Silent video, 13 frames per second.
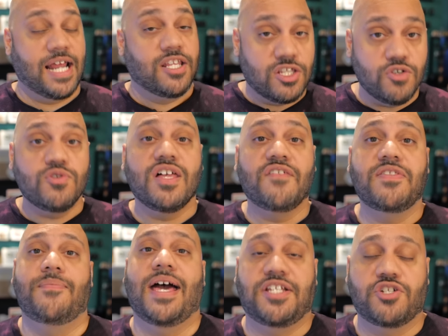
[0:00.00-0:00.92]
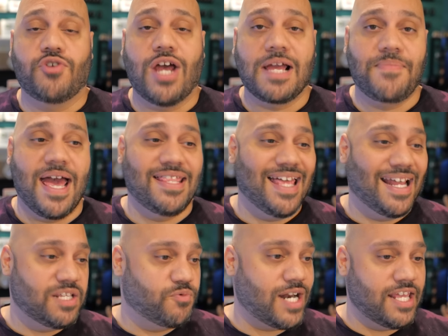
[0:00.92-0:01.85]
but I do love the Magic Trackpad.
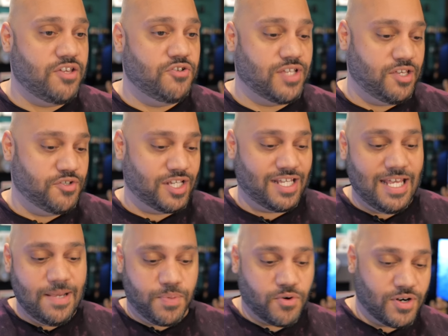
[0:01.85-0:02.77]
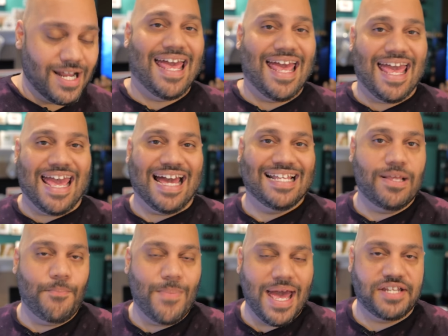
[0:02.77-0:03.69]
That is what I use. I use a keyboard
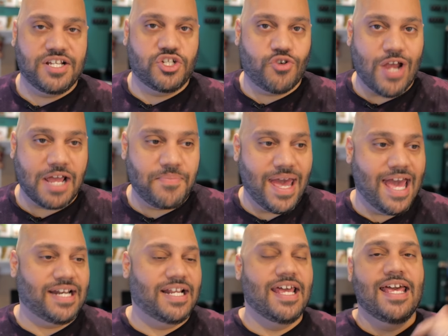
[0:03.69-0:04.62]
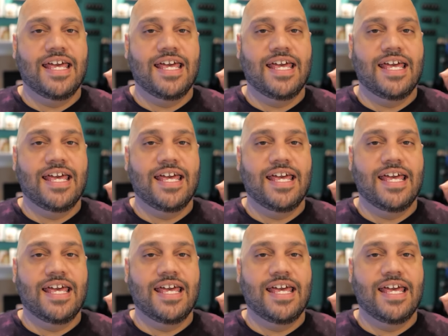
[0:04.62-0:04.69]
and Magic Trackpad.